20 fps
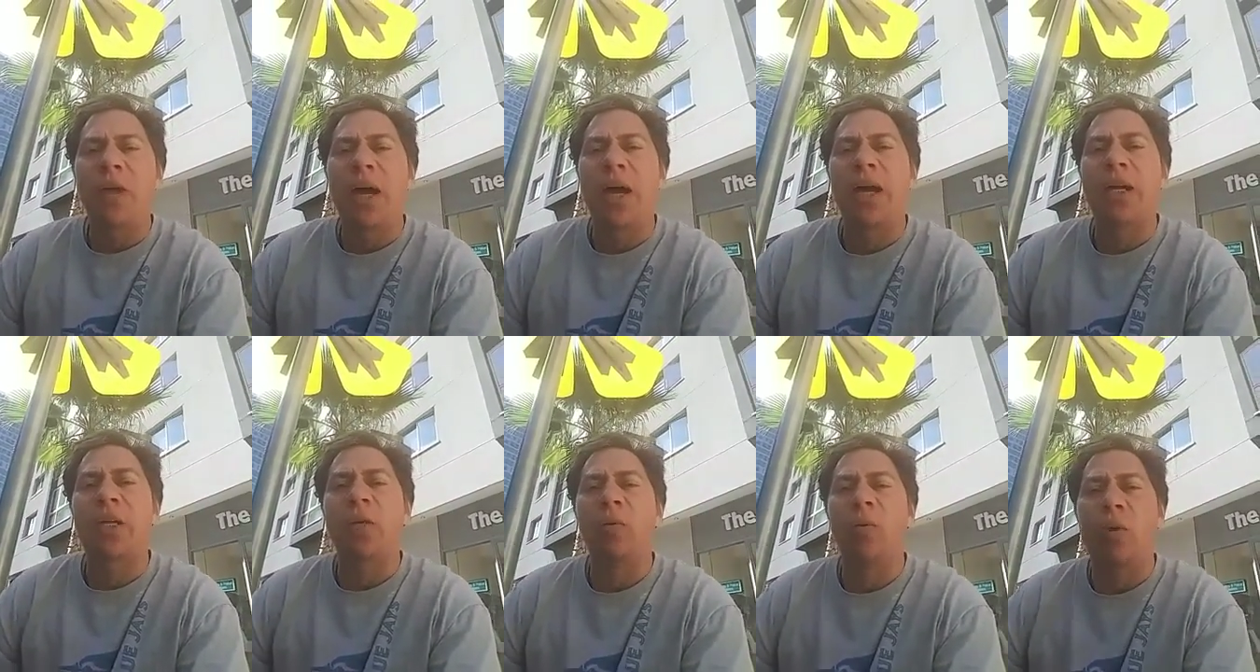
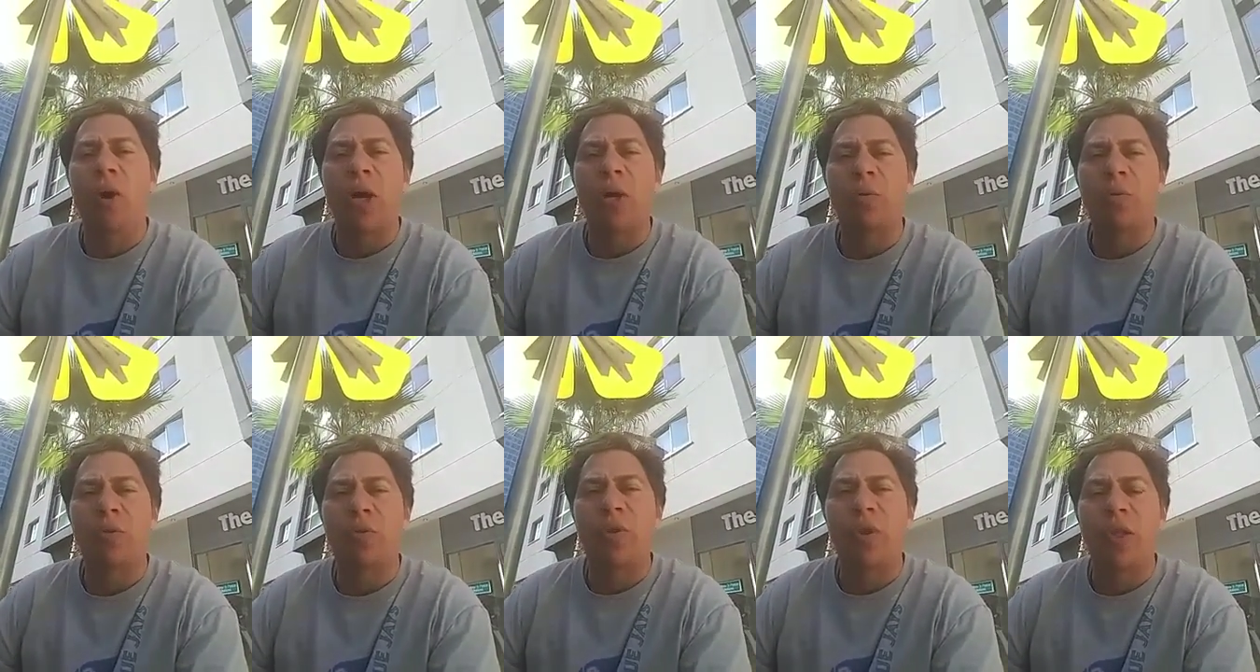I could
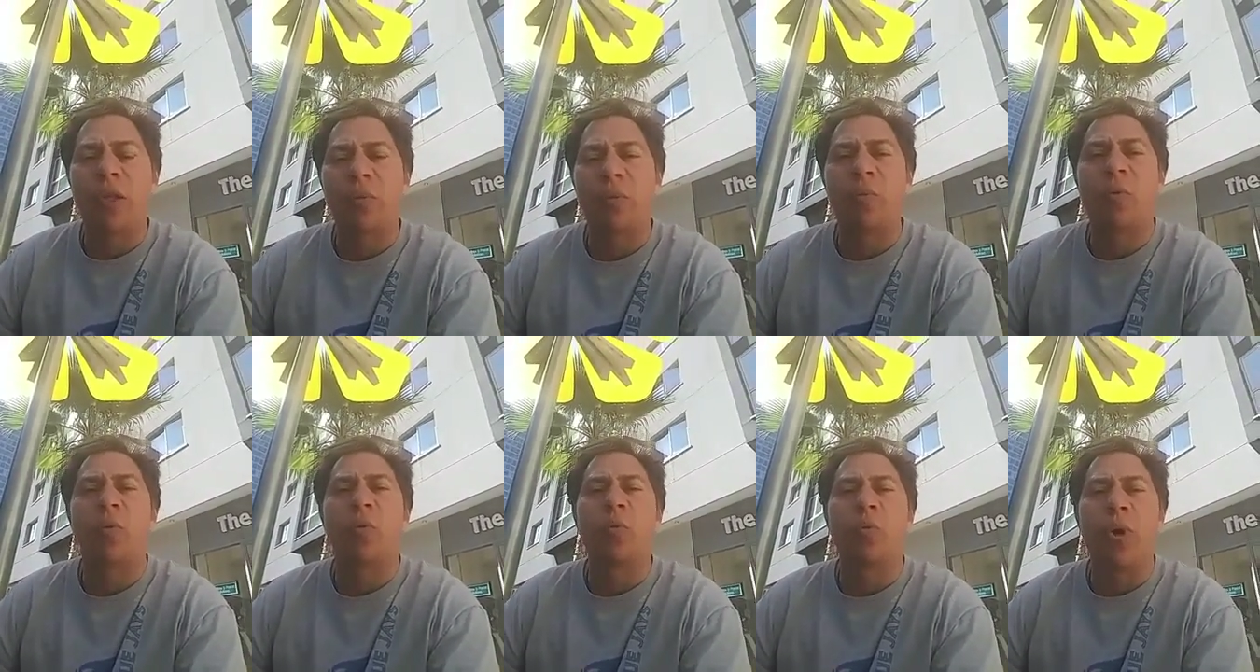walk with
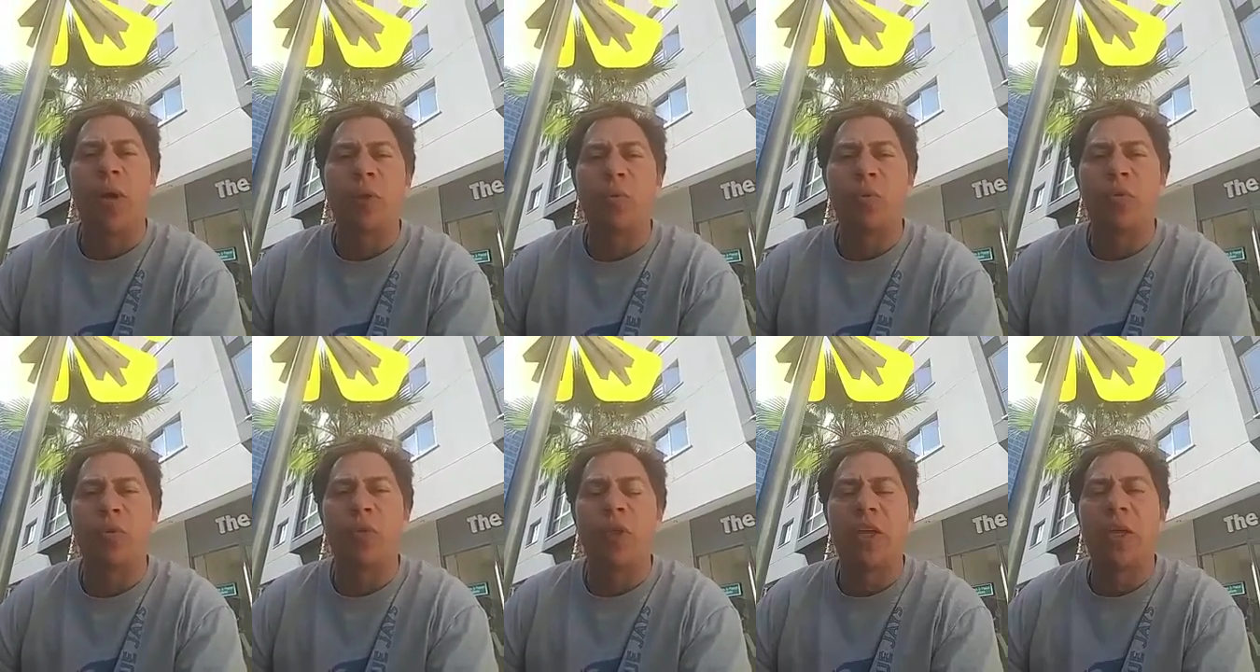them, run
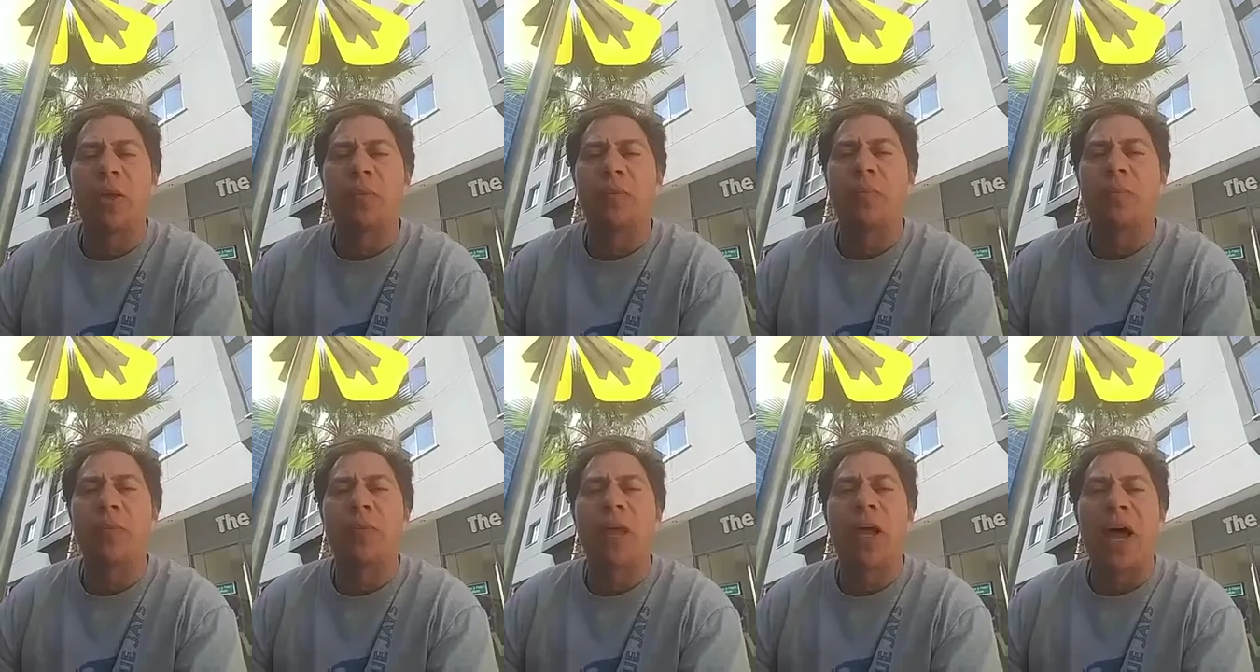with
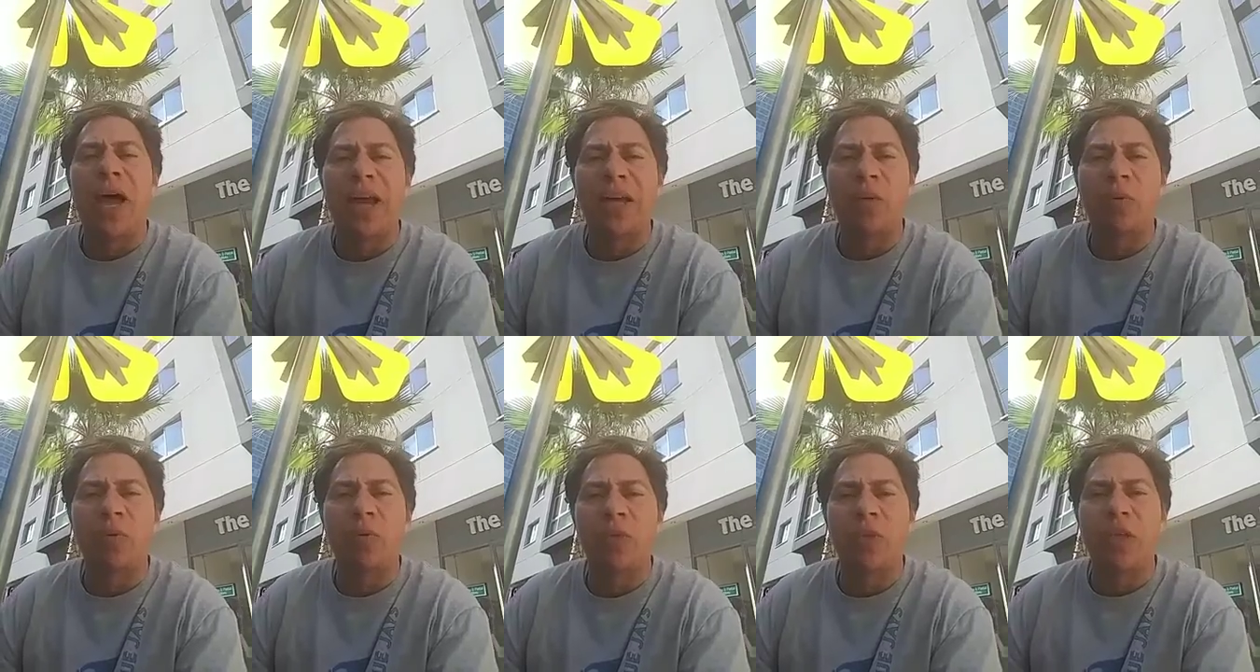them,
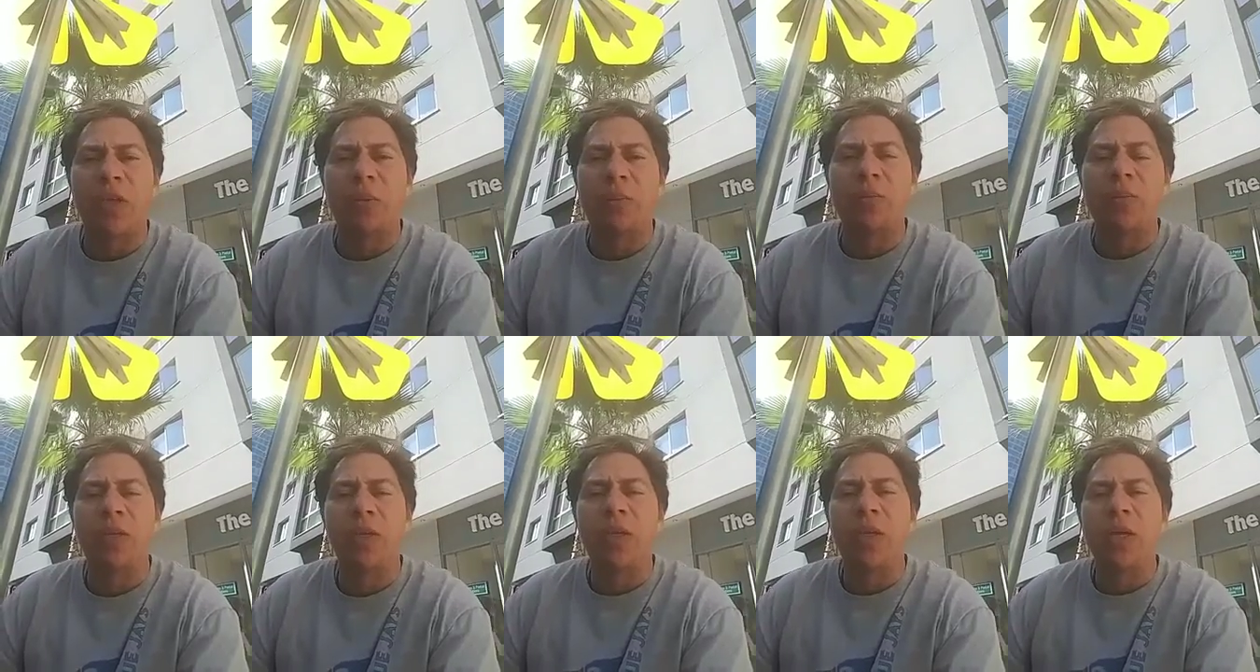hike with
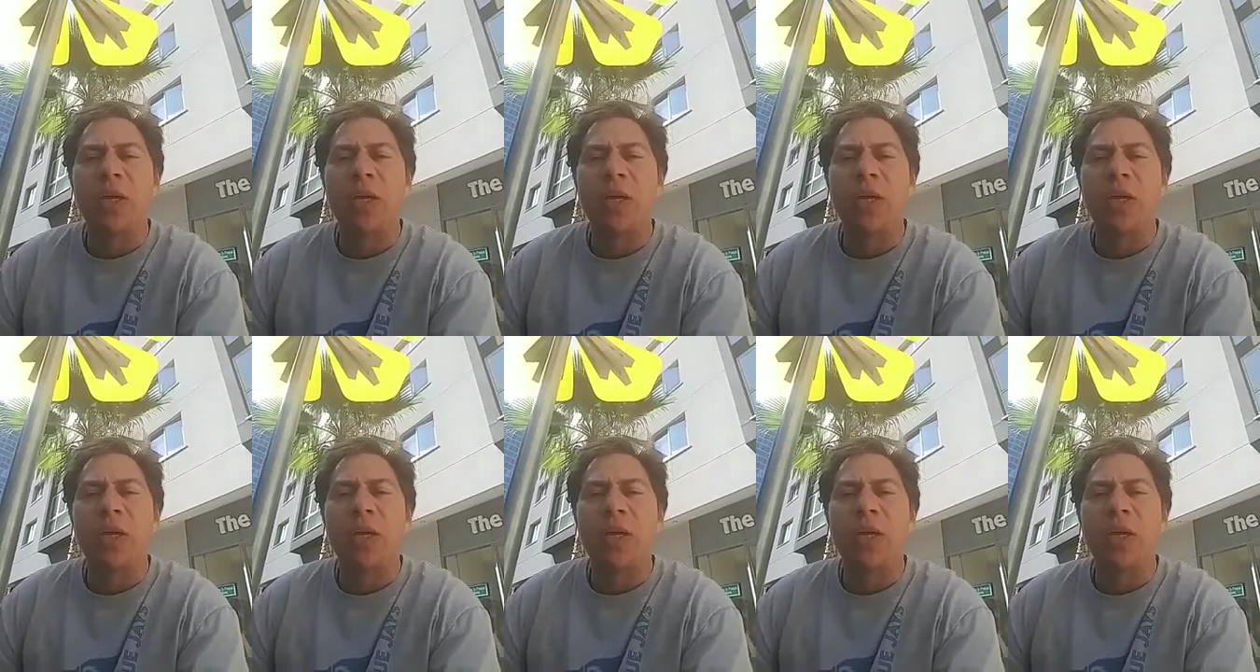them.